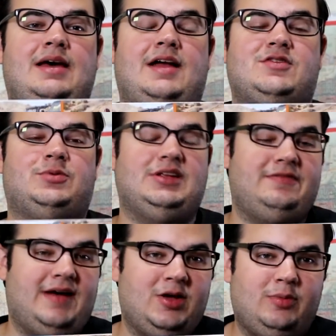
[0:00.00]
It's a really
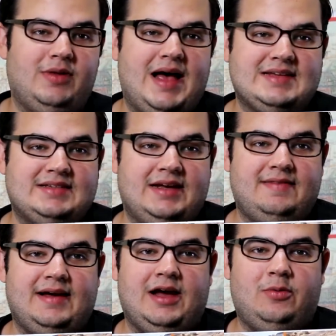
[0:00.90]
valuable asset
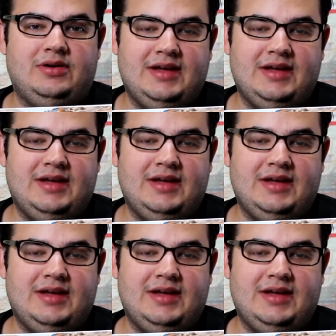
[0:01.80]
that I would